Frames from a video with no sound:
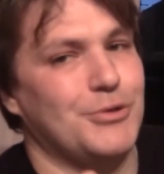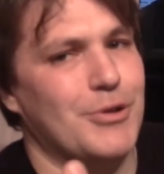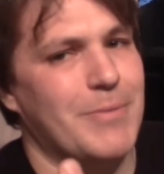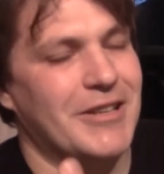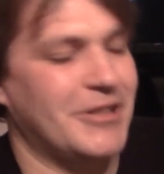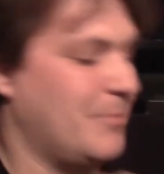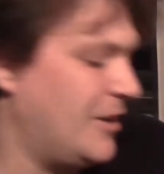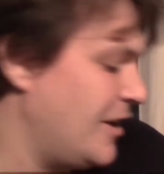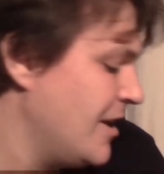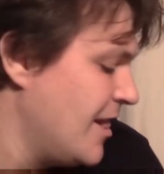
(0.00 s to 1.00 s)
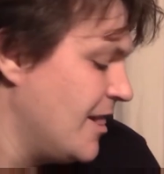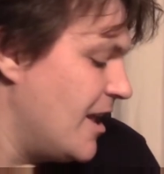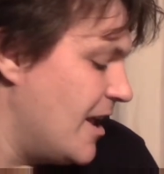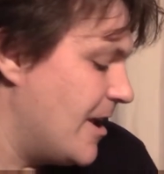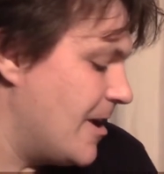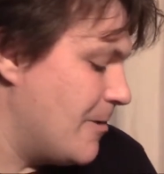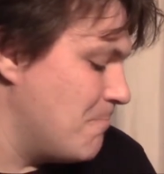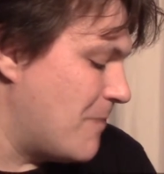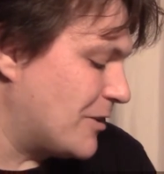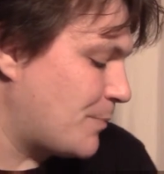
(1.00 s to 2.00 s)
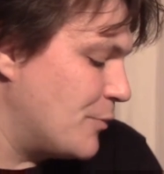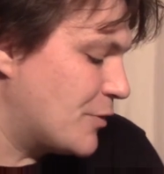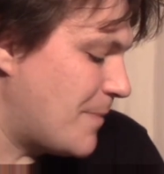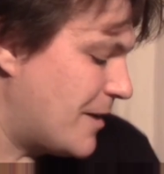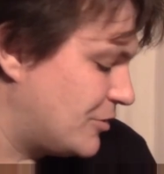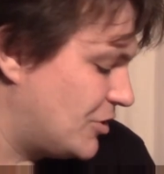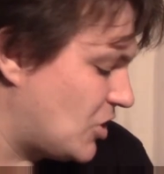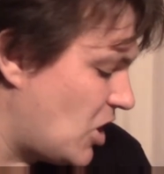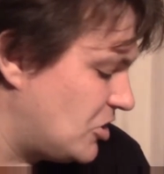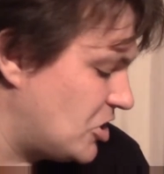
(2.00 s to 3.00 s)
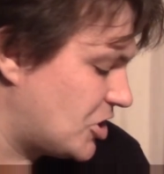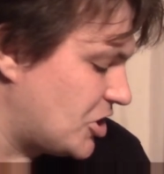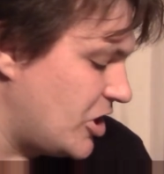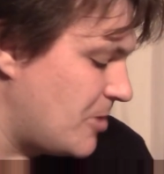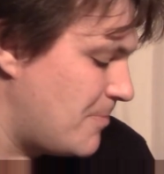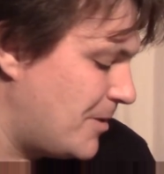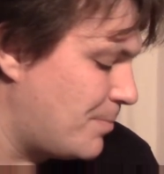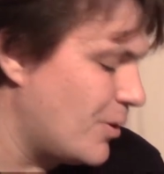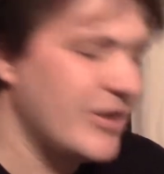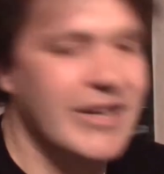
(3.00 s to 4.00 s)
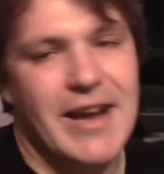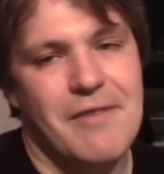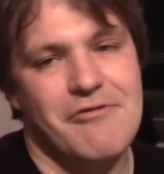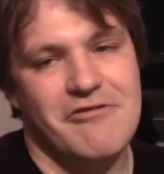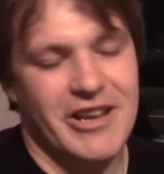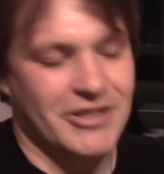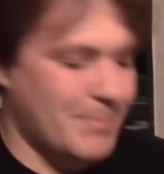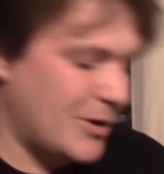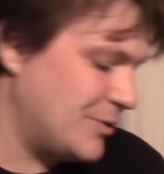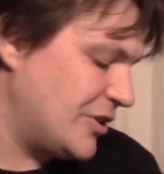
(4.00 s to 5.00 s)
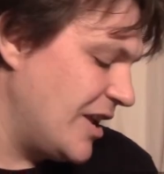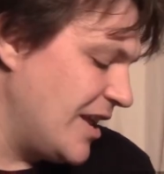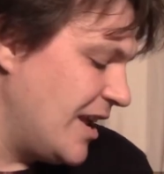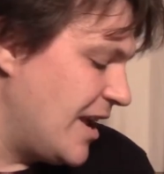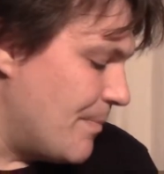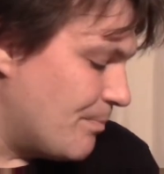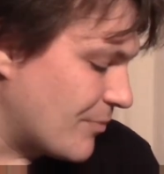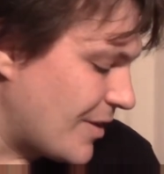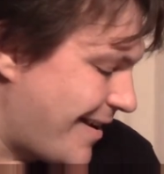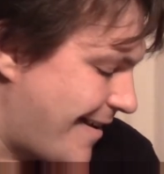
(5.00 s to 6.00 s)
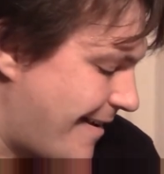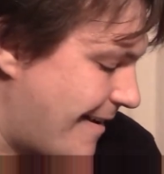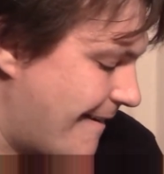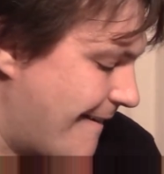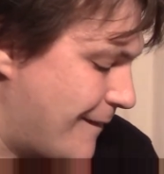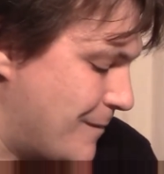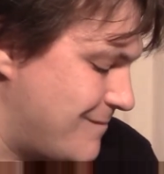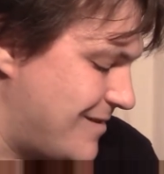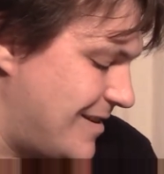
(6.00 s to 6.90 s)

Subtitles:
about in a minute. I suppose the mounted sergeants are your midpoint cavalry, I suppose. I